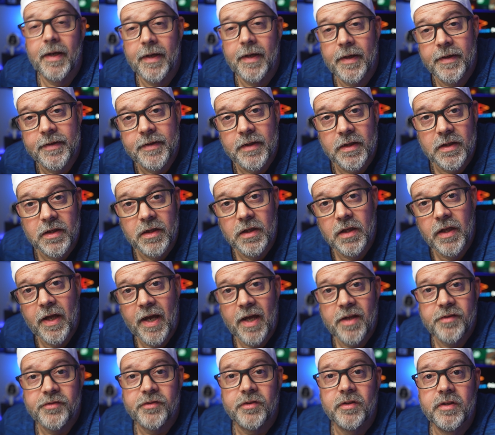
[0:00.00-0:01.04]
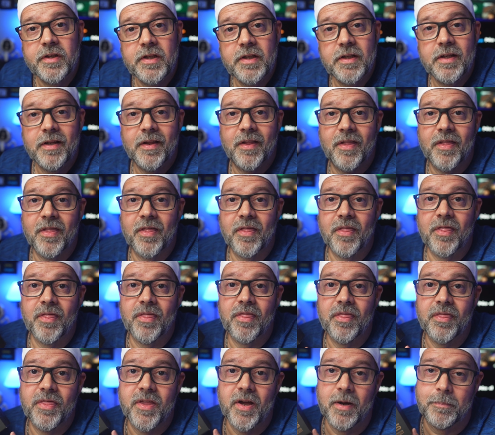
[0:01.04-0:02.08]
And lastly,
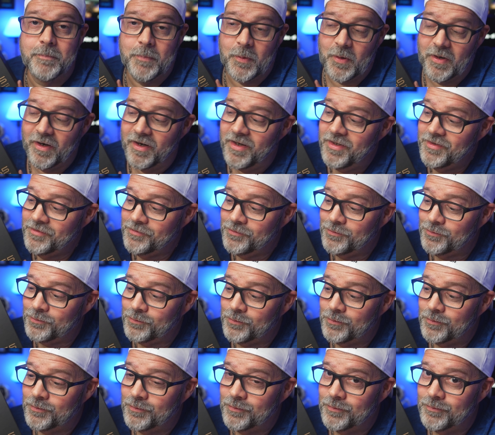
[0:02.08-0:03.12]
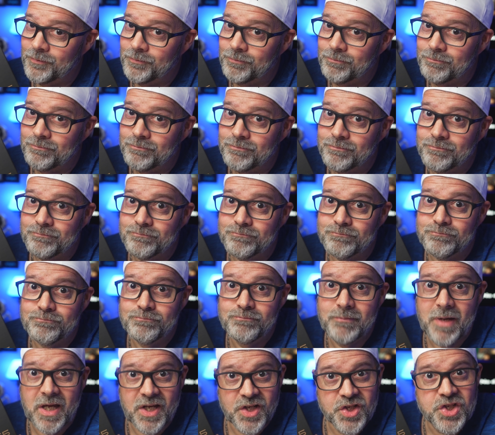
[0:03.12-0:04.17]
the price
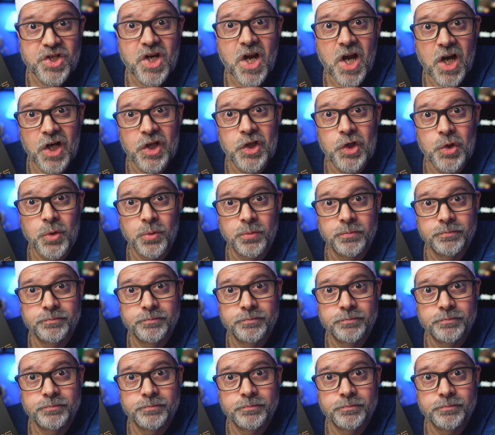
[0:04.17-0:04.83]
may shock you.